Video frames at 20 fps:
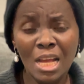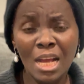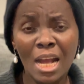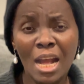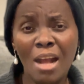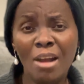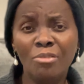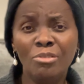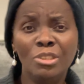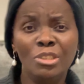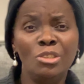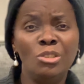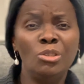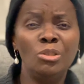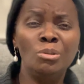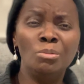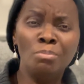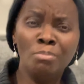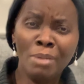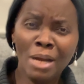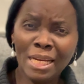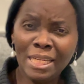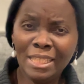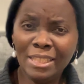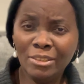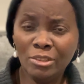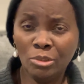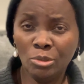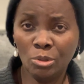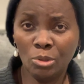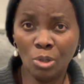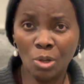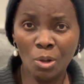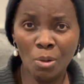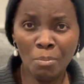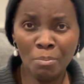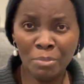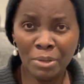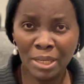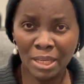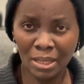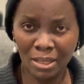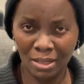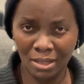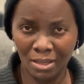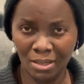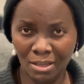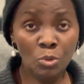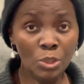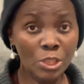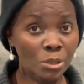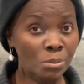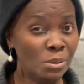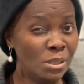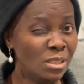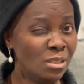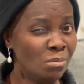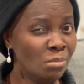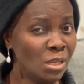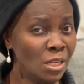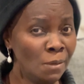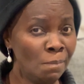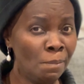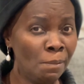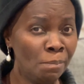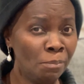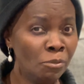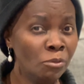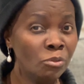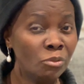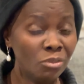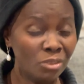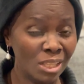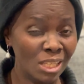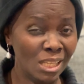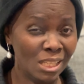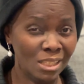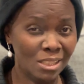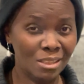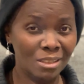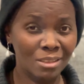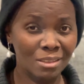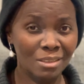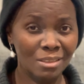How did you manage to come here? Which means many people think